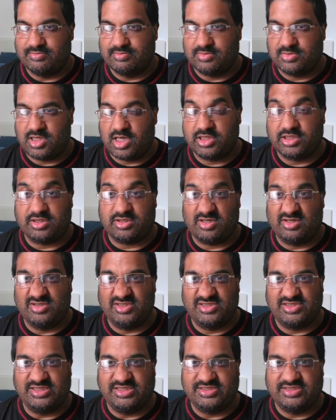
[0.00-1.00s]
I can
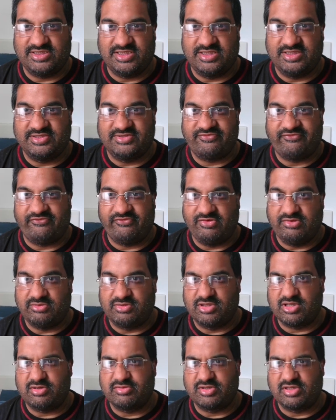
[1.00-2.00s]
honestly see this feud
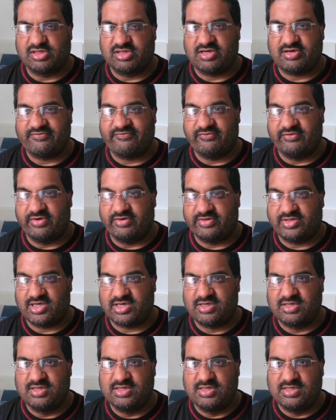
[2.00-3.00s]
going a lot further.
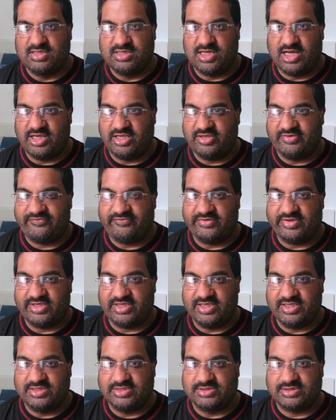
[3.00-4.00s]
And the thing
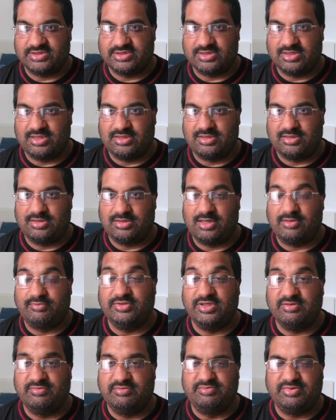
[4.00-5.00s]
is,
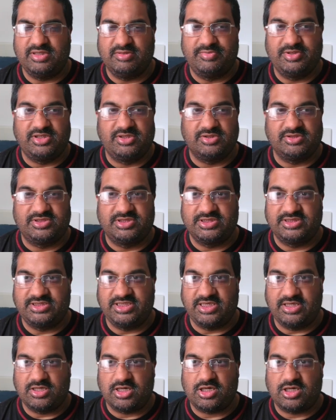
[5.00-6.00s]
it'll be good to
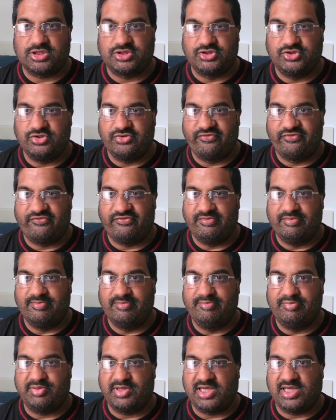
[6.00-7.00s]
see R-Truth
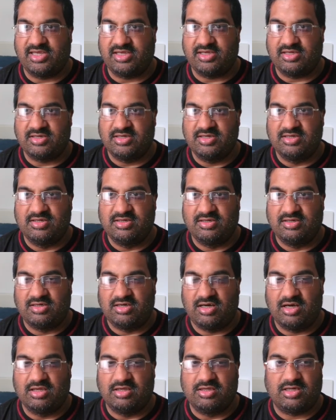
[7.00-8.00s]
being
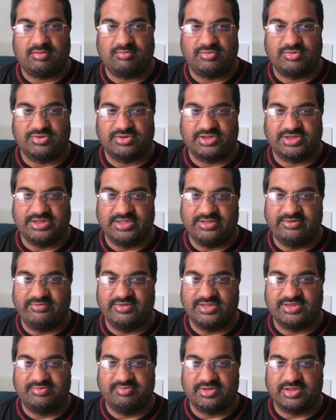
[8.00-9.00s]
a lot more
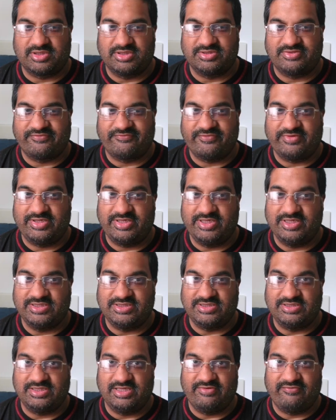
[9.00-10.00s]
serious, because the thing is,
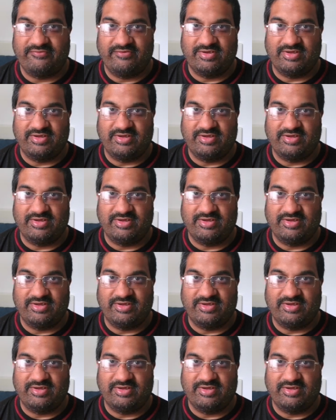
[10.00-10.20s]
if